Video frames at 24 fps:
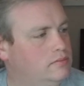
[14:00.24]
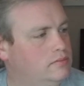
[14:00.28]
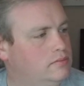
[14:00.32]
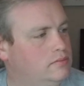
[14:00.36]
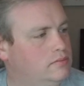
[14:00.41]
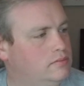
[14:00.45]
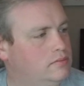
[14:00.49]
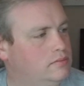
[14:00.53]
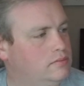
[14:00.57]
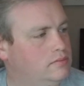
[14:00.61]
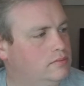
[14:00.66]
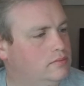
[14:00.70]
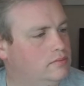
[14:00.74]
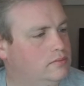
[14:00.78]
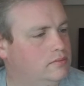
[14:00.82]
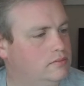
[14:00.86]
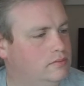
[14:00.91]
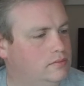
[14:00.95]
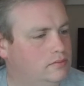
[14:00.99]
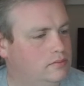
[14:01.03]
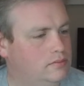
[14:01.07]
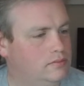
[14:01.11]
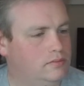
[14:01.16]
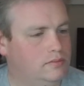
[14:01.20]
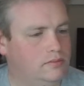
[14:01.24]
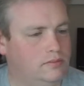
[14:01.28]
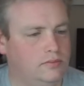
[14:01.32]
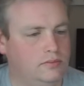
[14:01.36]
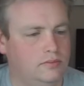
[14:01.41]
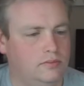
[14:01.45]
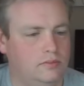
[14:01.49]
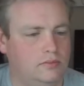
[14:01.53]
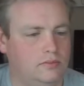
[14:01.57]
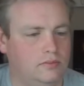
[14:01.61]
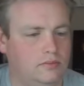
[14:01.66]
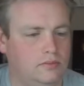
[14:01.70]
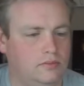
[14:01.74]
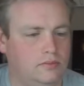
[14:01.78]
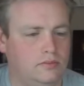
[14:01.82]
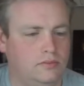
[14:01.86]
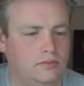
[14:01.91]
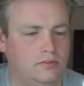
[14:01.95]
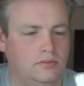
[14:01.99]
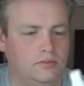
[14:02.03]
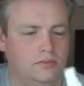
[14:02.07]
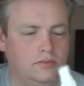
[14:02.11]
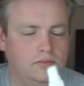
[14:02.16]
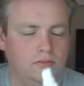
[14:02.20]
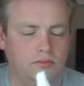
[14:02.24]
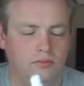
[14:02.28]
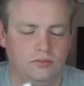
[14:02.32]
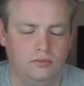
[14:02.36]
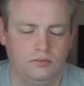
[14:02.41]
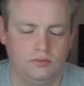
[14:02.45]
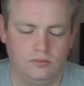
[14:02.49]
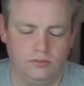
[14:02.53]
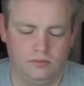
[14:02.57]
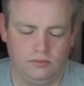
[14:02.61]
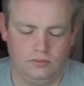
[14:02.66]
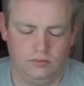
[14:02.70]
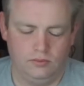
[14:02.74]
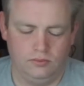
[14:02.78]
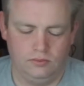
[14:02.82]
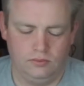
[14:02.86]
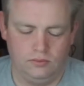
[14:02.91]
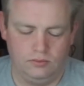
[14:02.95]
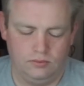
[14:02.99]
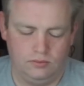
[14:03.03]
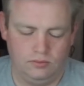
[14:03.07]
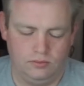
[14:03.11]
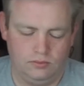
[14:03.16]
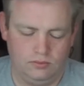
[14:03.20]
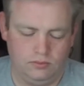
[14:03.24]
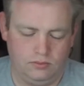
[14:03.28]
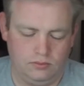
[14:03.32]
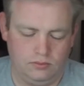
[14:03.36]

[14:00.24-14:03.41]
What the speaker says: No words are spoken by the person on screen.